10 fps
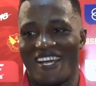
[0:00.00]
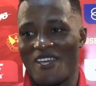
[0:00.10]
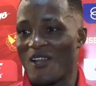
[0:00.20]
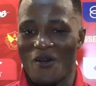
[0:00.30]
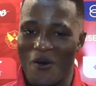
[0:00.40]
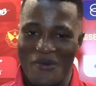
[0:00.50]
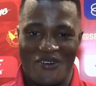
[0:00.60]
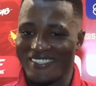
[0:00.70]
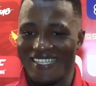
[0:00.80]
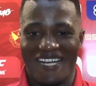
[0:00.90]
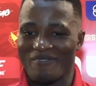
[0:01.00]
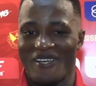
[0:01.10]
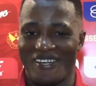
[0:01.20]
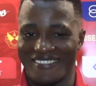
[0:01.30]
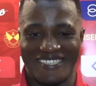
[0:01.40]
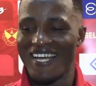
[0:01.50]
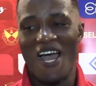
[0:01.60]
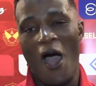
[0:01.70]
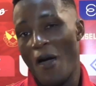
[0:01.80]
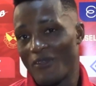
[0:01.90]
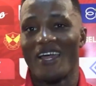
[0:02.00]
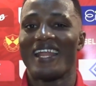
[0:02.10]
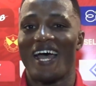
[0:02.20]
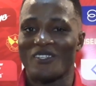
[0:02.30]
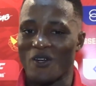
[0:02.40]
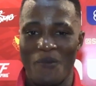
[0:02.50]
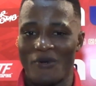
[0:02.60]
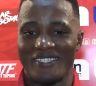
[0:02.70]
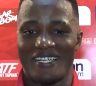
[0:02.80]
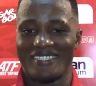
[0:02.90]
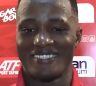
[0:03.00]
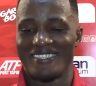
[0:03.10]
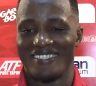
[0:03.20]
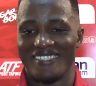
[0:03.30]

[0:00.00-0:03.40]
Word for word: I cannot comment on that because I'm not allowed to comment on that.